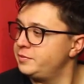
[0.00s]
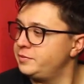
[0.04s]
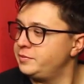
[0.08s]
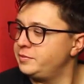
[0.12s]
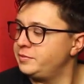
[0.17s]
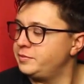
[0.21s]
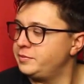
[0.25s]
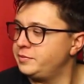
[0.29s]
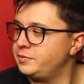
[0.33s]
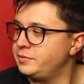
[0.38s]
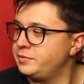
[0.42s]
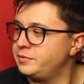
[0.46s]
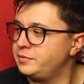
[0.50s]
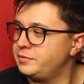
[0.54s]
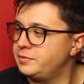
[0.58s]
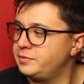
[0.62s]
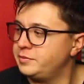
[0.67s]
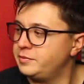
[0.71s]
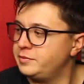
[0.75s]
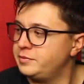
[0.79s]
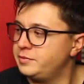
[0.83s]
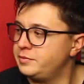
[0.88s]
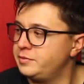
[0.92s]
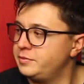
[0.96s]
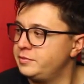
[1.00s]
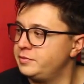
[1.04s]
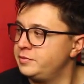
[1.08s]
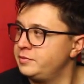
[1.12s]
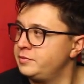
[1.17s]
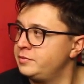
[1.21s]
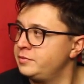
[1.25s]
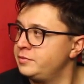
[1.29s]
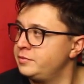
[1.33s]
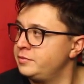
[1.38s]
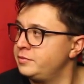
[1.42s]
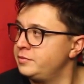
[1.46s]

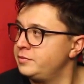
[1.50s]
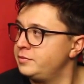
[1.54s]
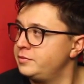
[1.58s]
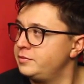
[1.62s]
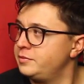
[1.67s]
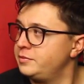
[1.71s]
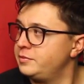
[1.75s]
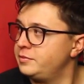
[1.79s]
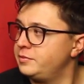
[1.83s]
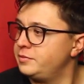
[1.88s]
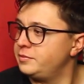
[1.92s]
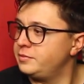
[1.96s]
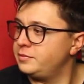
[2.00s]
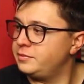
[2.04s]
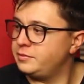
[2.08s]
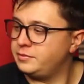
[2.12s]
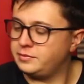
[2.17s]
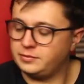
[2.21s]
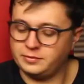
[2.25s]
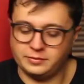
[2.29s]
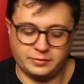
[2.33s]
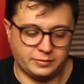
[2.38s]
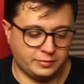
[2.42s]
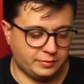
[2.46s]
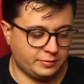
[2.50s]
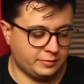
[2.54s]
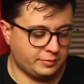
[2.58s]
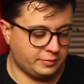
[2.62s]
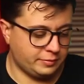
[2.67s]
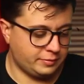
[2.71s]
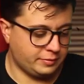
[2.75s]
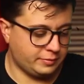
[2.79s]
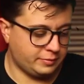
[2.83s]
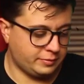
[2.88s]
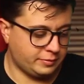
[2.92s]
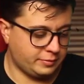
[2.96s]

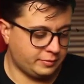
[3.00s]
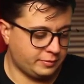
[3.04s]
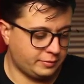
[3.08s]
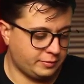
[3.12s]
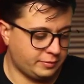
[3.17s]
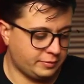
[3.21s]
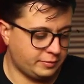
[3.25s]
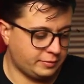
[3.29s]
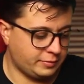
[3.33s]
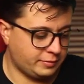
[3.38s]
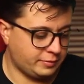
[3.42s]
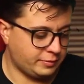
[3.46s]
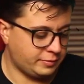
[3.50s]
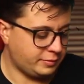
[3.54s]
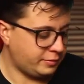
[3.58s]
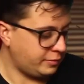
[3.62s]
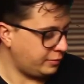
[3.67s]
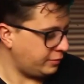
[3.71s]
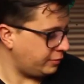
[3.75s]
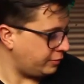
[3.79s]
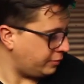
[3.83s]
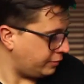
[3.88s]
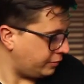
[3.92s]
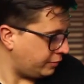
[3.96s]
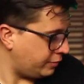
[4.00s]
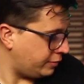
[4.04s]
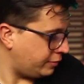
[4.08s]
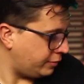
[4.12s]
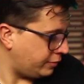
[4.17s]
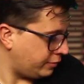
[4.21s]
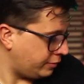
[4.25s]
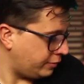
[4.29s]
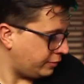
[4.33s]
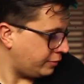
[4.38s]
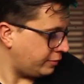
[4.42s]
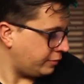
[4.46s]

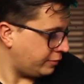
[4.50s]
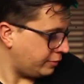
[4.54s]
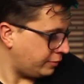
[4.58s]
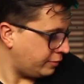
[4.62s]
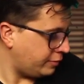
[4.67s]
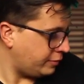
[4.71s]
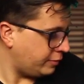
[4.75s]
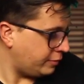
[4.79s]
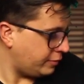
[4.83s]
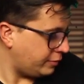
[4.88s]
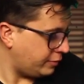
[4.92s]
No words are spoken by the person on screen.